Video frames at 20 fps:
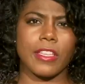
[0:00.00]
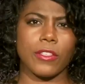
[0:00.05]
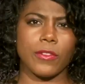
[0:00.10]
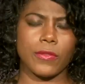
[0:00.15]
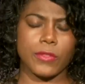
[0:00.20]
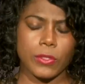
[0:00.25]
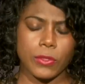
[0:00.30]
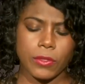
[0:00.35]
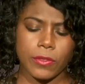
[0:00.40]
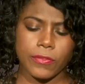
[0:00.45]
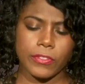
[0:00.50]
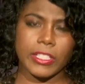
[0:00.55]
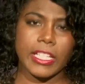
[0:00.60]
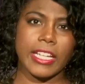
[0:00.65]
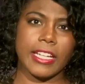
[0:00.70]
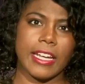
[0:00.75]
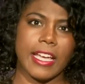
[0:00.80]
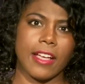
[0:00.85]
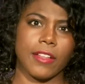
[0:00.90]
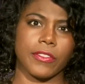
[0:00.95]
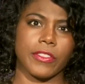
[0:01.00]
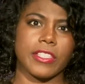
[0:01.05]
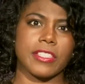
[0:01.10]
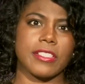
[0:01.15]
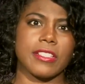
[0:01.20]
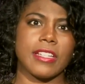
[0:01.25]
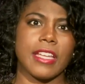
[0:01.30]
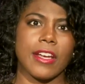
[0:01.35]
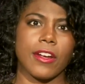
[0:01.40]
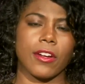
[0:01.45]
you've sort of laid out,
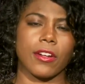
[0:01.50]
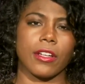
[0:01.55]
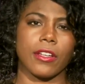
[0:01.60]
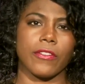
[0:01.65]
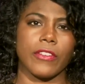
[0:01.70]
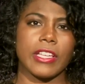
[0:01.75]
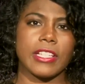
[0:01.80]
this narrative,